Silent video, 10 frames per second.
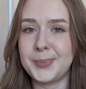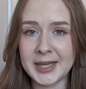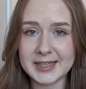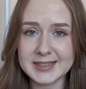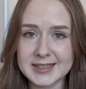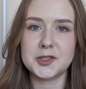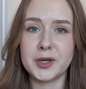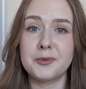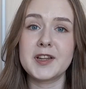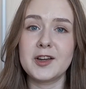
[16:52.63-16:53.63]
pinks. So
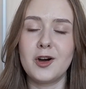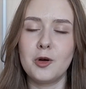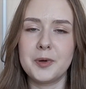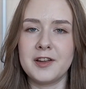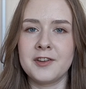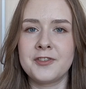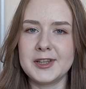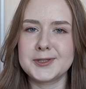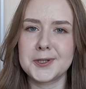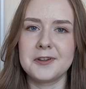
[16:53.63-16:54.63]
I really hope if
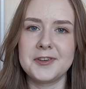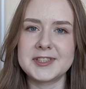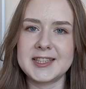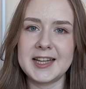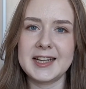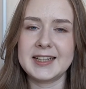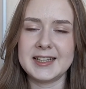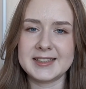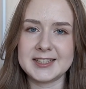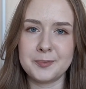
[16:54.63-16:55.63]
this sort of aesthetic
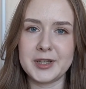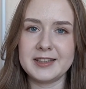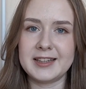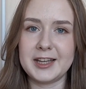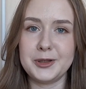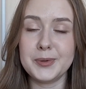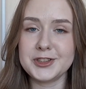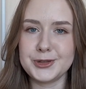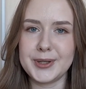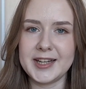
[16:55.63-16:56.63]
is something that you
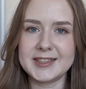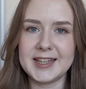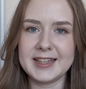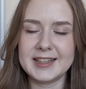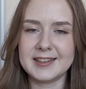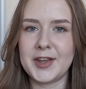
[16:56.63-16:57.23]
enjoy knitting,